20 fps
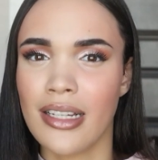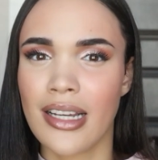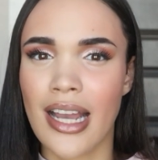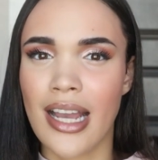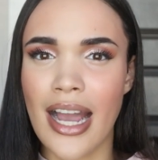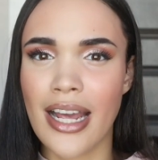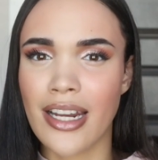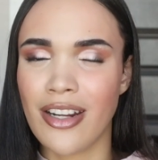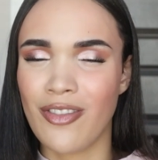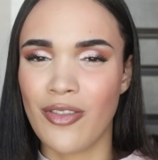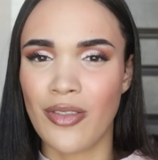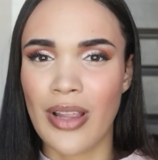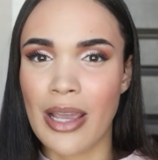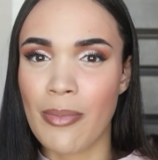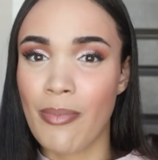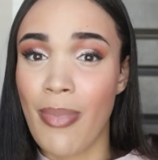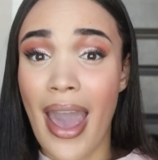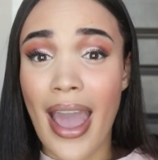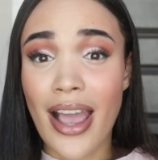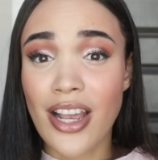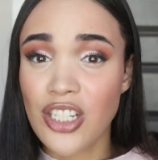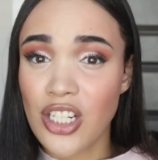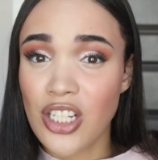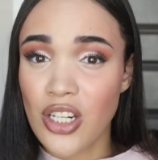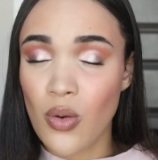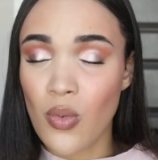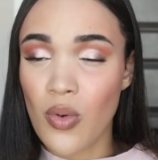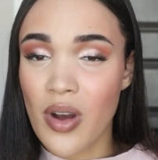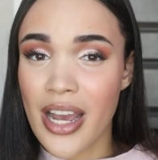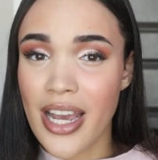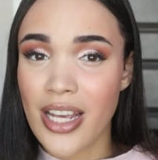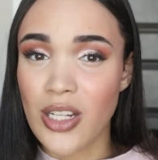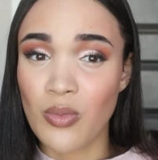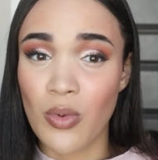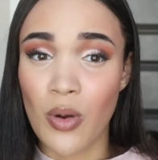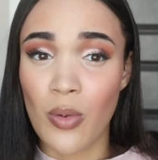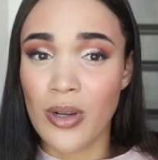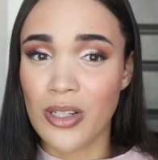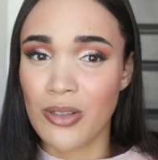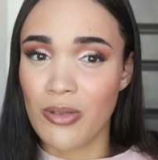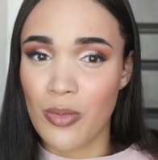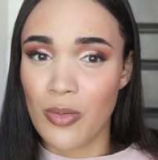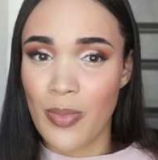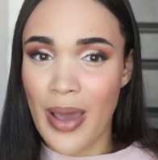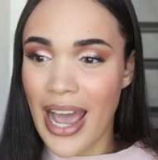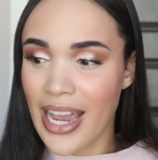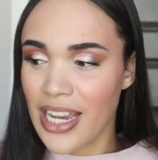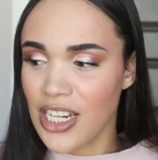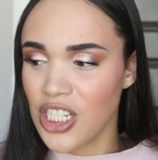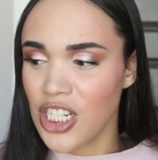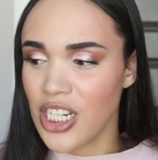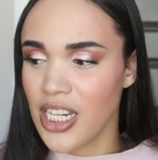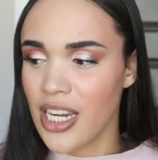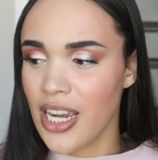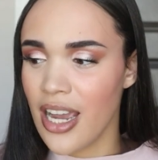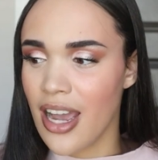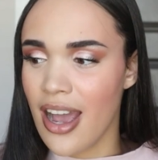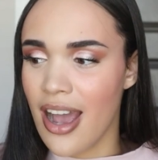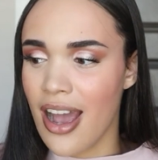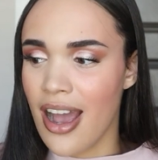kind of like packaging wise, what wins with packaging,